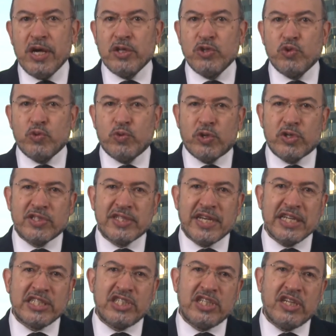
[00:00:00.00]
towards
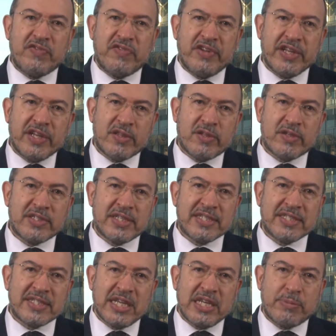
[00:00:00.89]
achieving the
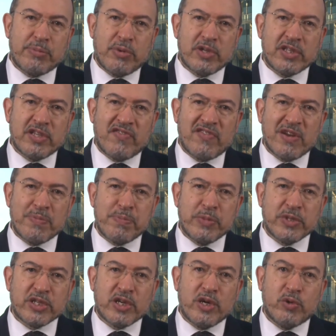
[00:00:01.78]
Sustainable
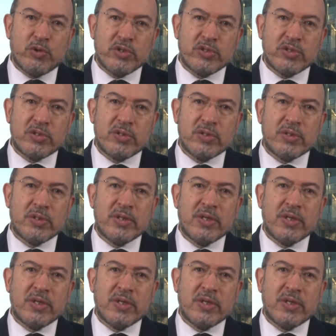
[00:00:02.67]
Development Goals.